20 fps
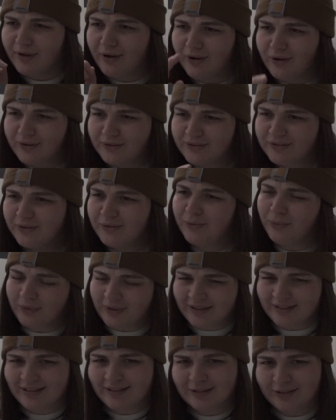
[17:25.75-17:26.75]
Also
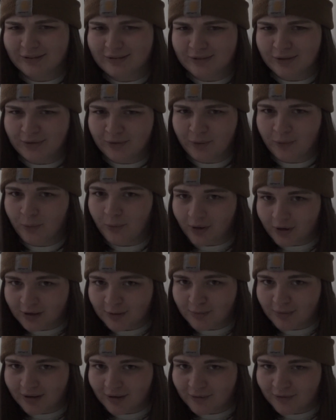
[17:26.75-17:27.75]
wanted to touch on the water
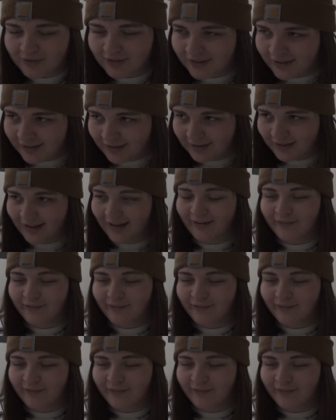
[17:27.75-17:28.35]
bottle thing.